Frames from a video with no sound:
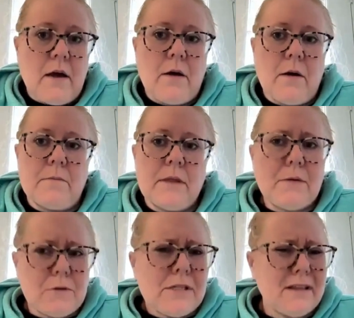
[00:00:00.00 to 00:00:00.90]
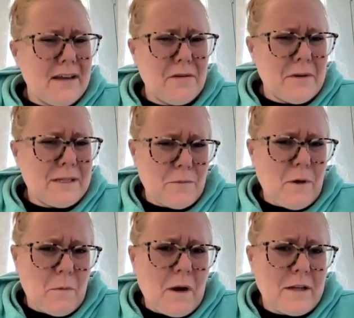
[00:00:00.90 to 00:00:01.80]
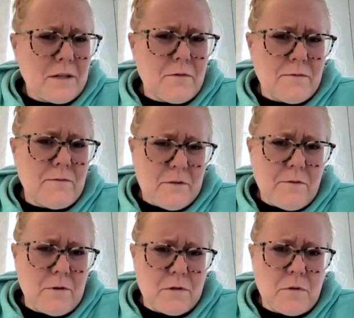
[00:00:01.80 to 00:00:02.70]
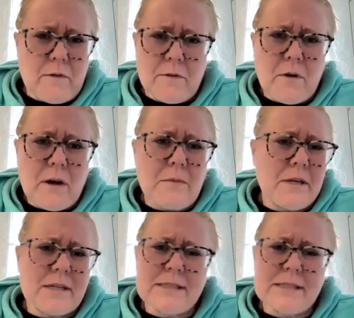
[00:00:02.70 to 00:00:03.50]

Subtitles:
That was the other reason why I want to do fifth through 12th grade,